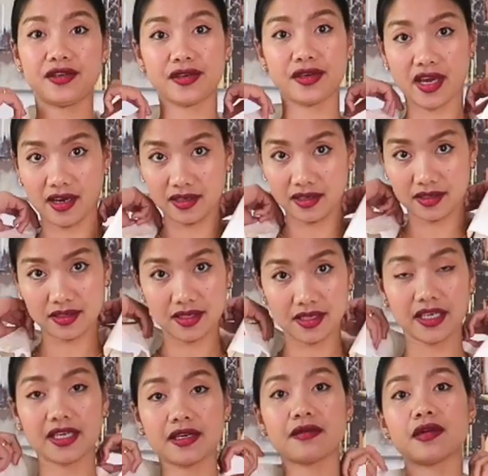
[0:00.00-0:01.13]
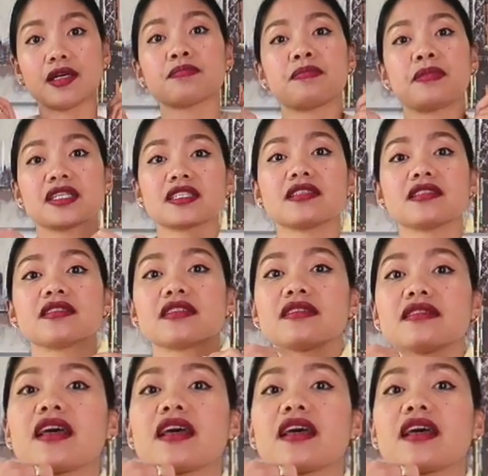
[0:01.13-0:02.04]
You can like button the